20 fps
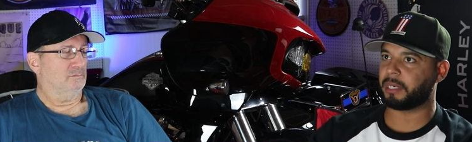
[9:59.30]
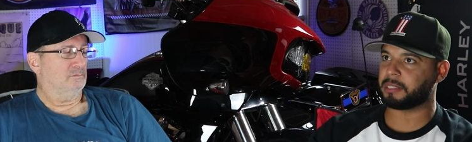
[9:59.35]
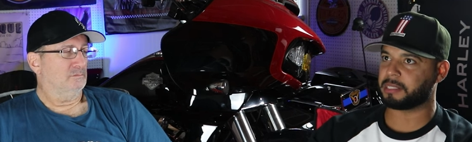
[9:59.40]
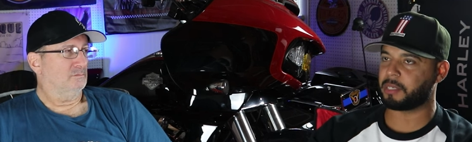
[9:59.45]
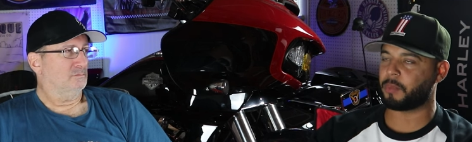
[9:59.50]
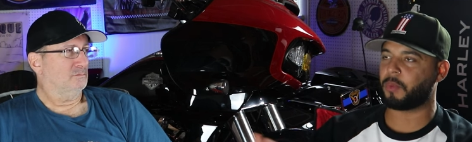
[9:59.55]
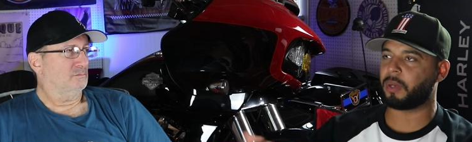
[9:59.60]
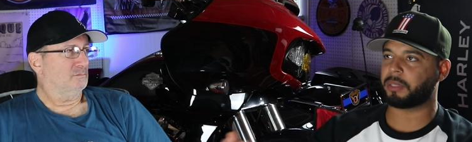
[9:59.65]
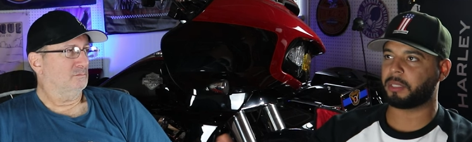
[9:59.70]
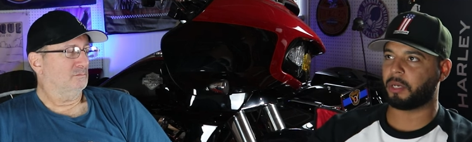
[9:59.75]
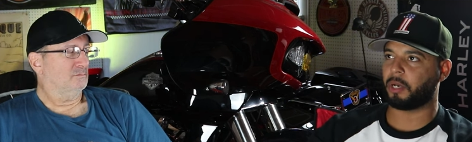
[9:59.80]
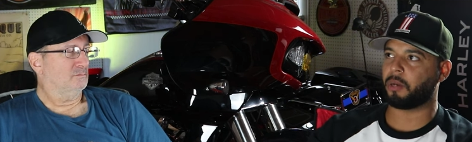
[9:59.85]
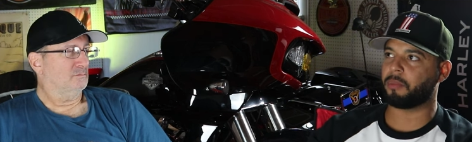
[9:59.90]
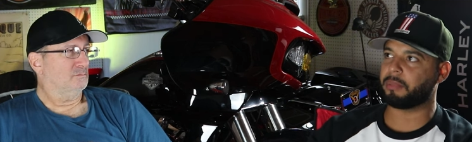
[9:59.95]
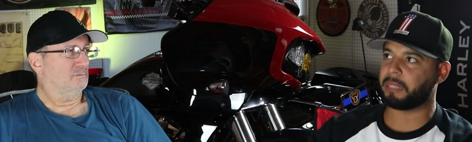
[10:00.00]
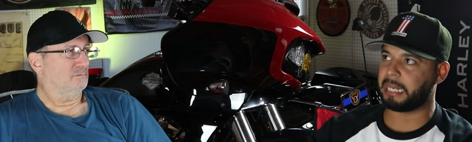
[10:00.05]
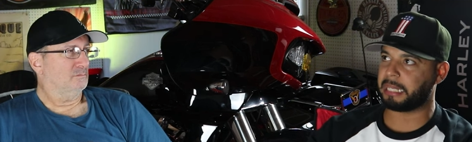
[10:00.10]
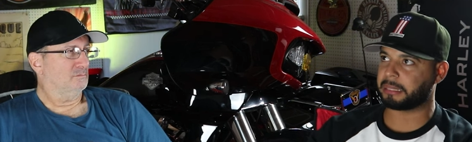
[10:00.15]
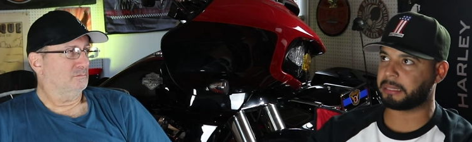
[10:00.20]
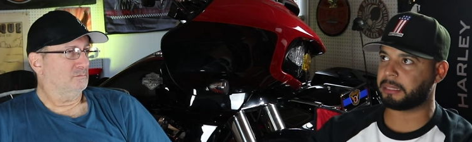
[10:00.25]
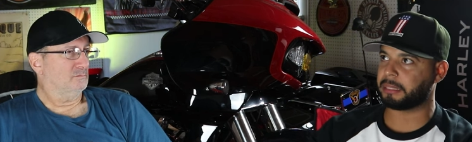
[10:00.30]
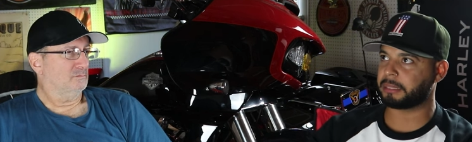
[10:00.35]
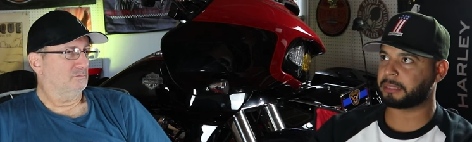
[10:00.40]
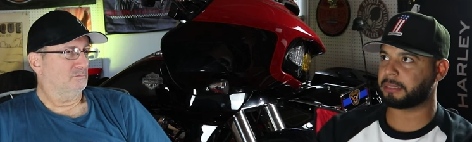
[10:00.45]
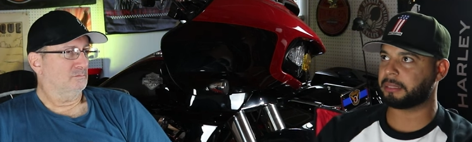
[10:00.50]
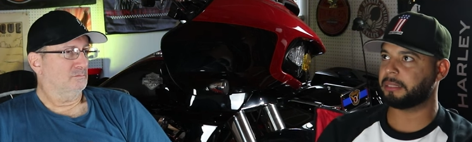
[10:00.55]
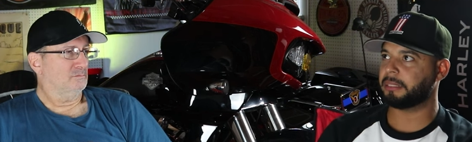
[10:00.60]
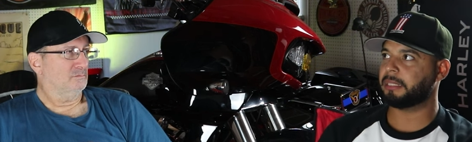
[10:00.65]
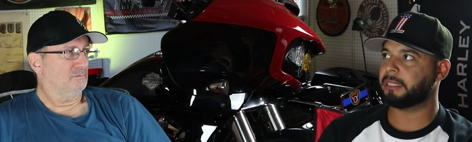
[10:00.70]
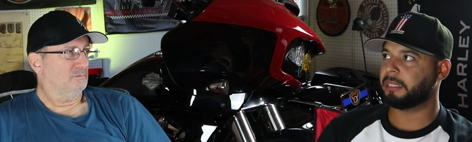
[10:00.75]
Speaker 1: because they want the all black look.
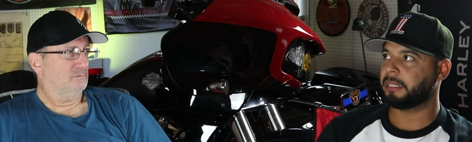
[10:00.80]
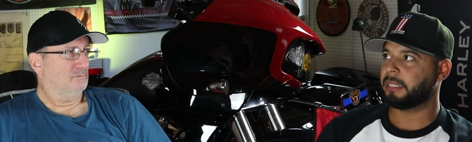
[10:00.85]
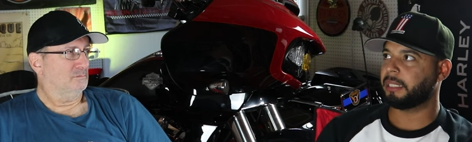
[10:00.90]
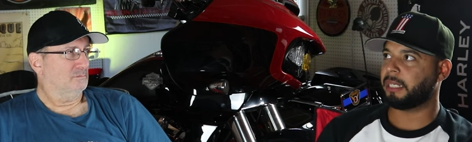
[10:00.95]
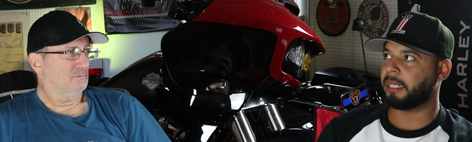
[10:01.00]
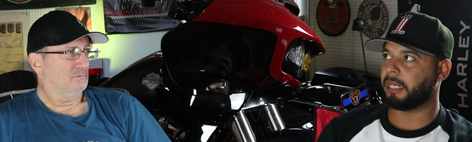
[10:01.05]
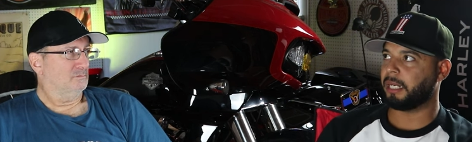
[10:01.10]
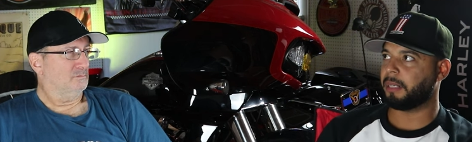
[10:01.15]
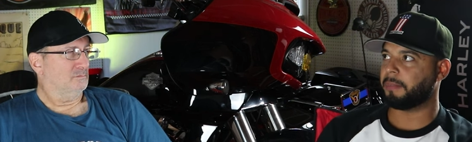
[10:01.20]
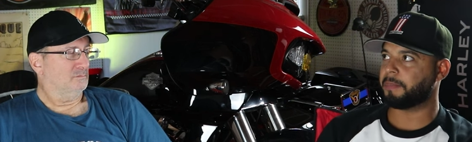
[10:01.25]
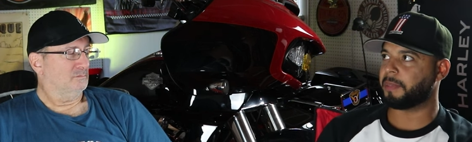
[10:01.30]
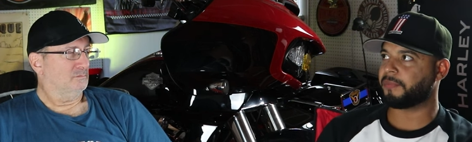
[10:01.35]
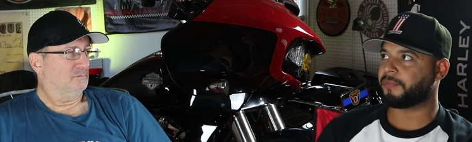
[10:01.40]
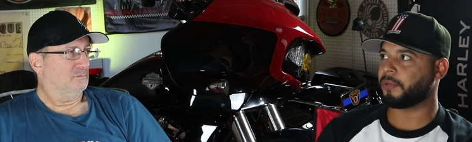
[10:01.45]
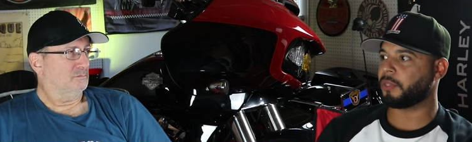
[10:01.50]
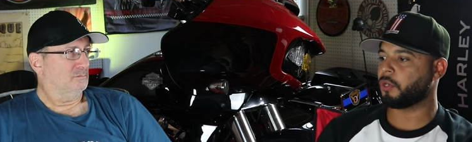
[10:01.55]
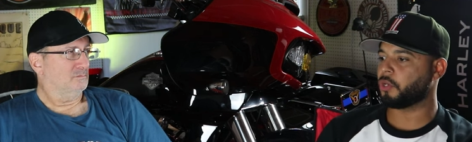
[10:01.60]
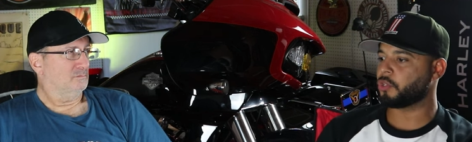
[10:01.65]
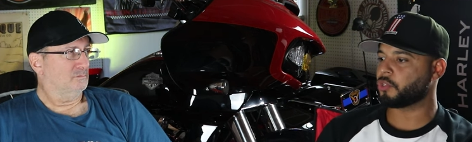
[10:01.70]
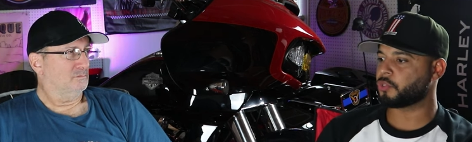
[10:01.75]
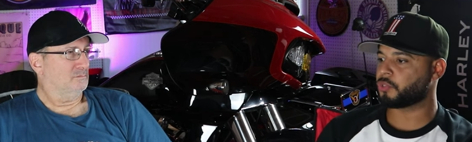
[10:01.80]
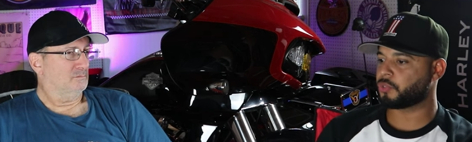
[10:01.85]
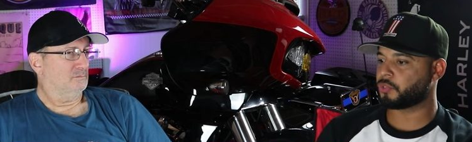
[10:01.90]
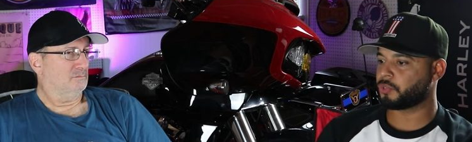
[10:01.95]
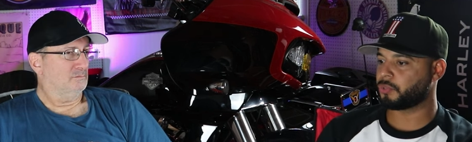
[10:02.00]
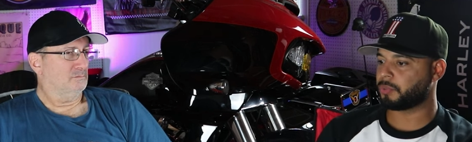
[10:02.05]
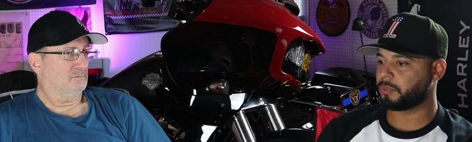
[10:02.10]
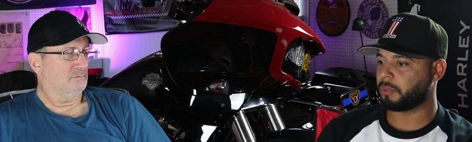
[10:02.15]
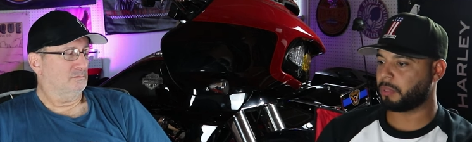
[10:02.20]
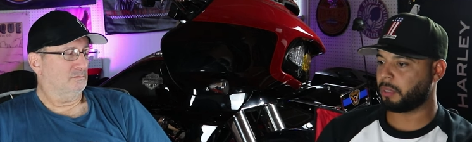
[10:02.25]
Um, but for
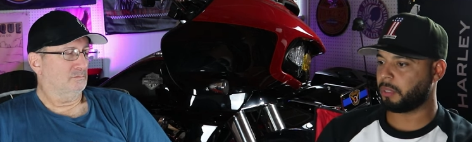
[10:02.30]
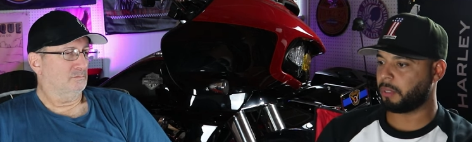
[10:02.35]
those